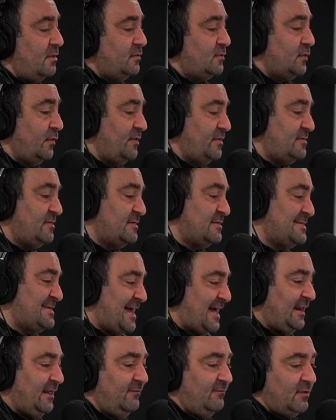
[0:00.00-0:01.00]
so this is
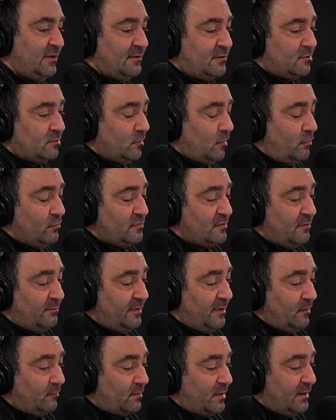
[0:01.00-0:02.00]
not even close to
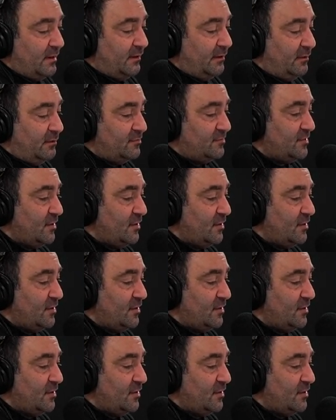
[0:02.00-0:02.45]
being ready.